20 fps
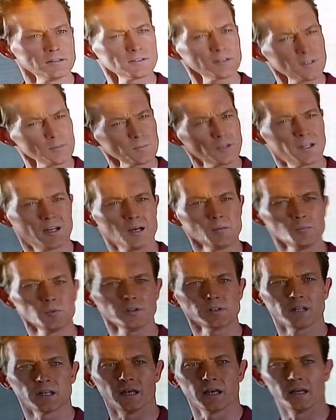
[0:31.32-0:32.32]
That's just
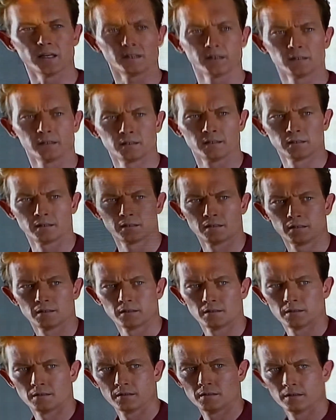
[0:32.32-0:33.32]
something weird about
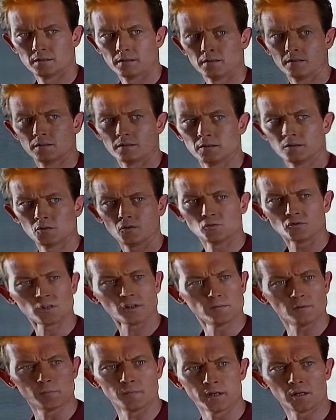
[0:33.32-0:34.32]
that.
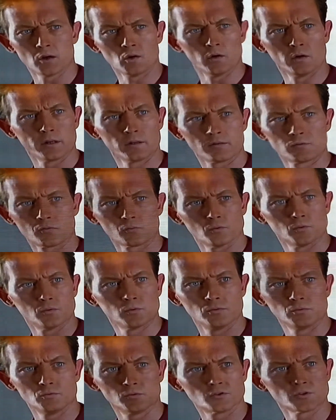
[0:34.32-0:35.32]
Donovan
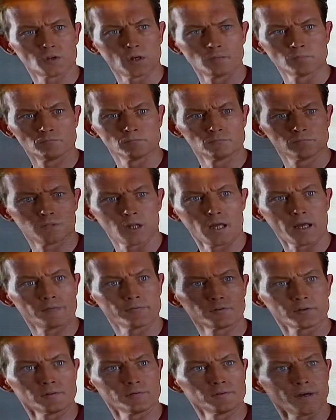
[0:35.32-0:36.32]
grabbing
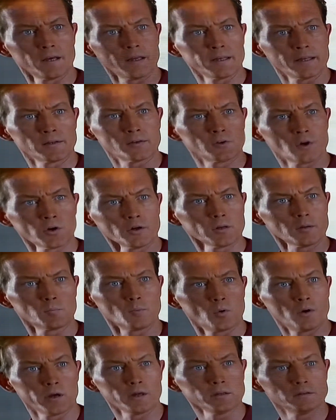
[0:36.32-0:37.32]
whatever it is that he
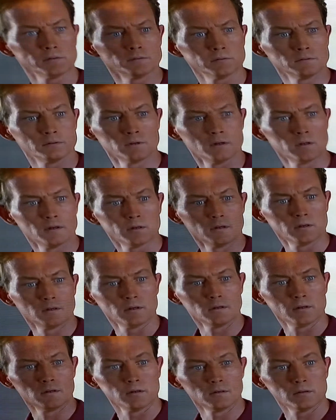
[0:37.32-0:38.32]
grabs in the middle of the
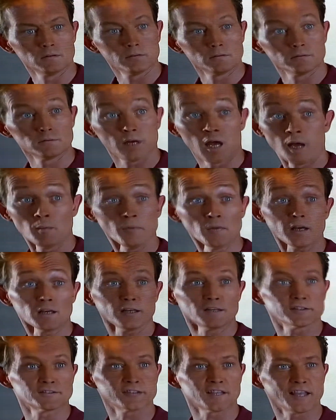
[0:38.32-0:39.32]
night, and
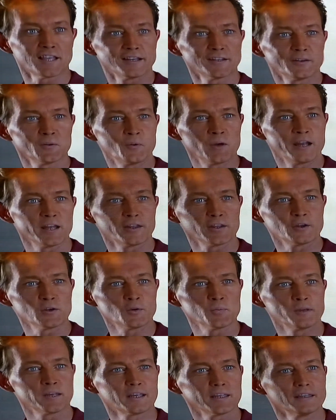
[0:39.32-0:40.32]
I don't know,
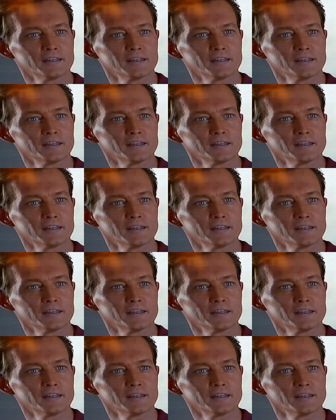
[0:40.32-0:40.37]
dude.